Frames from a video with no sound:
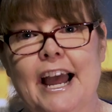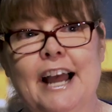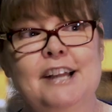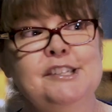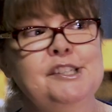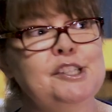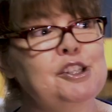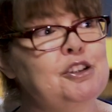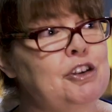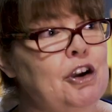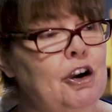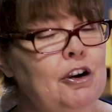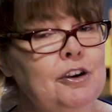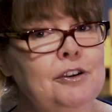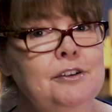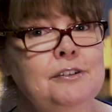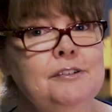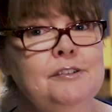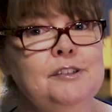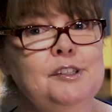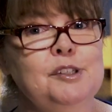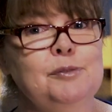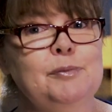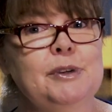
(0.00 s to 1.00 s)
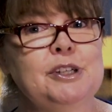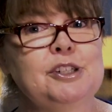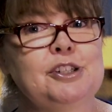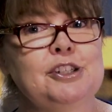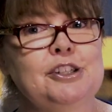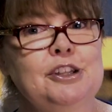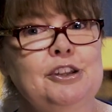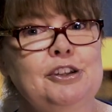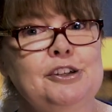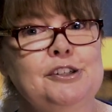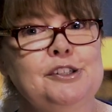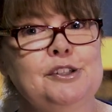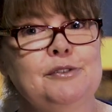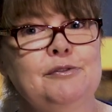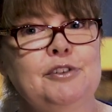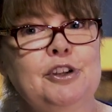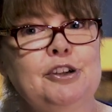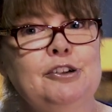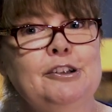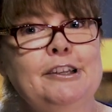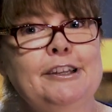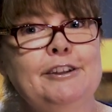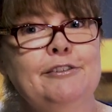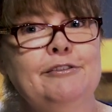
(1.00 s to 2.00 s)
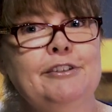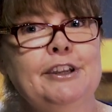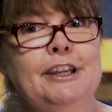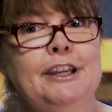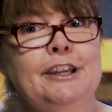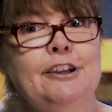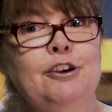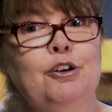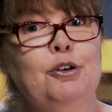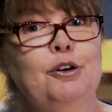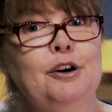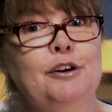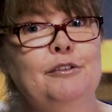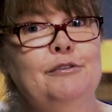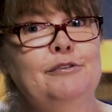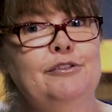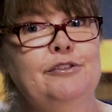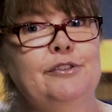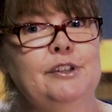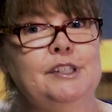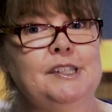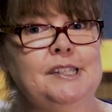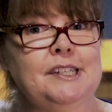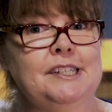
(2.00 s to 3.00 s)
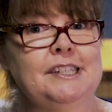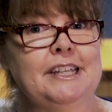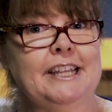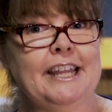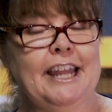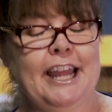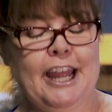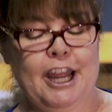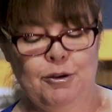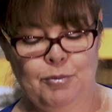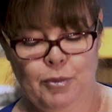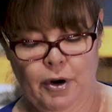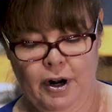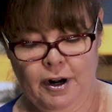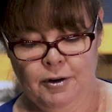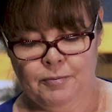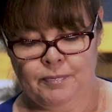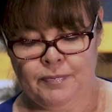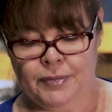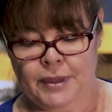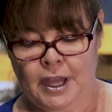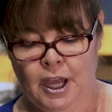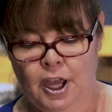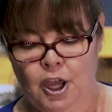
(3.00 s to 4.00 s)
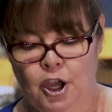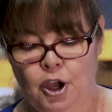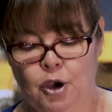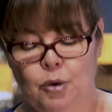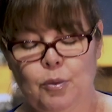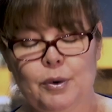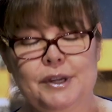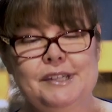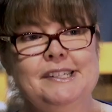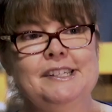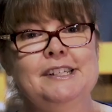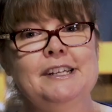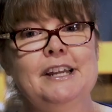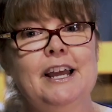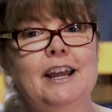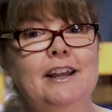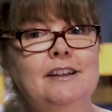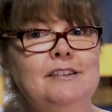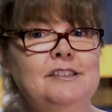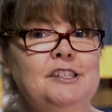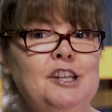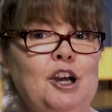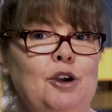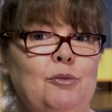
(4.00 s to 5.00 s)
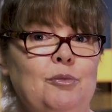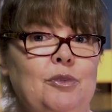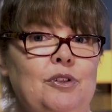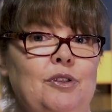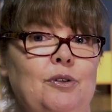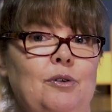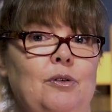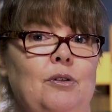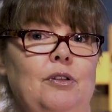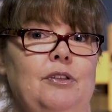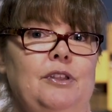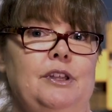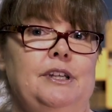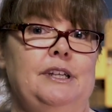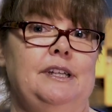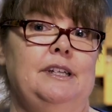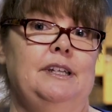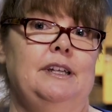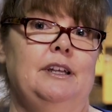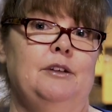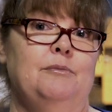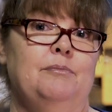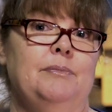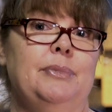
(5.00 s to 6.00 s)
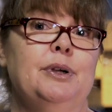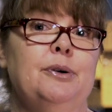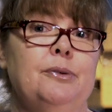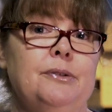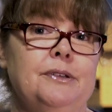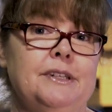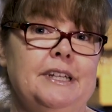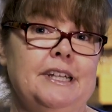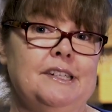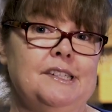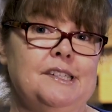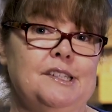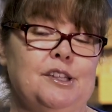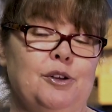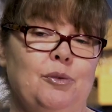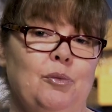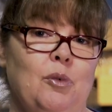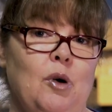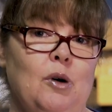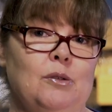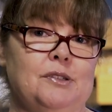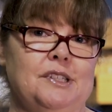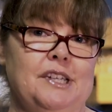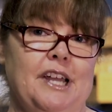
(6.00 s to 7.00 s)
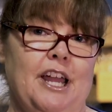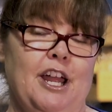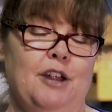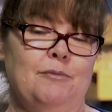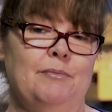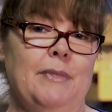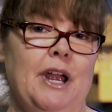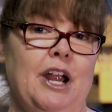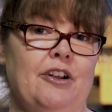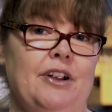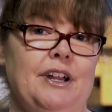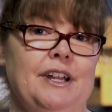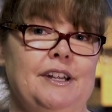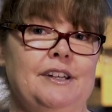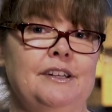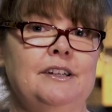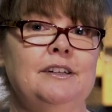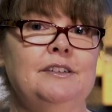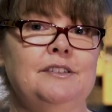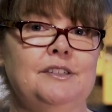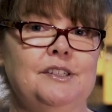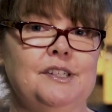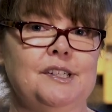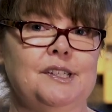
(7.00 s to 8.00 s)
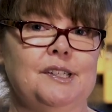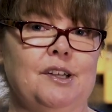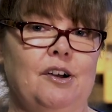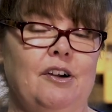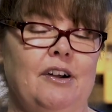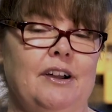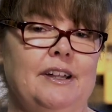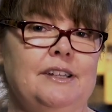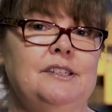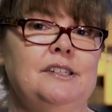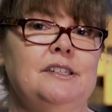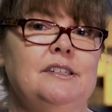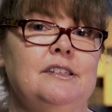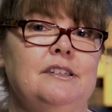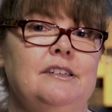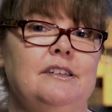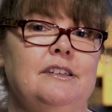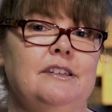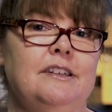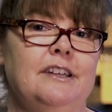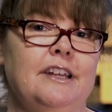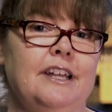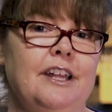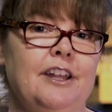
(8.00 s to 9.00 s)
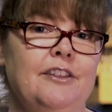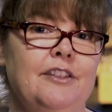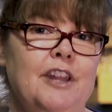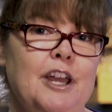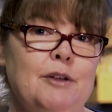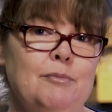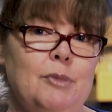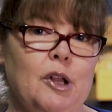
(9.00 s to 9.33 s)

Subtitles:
as you know, especially those of you living or have visited Canberra, we didn't end up with all the buildings that Walter and Marion designed in their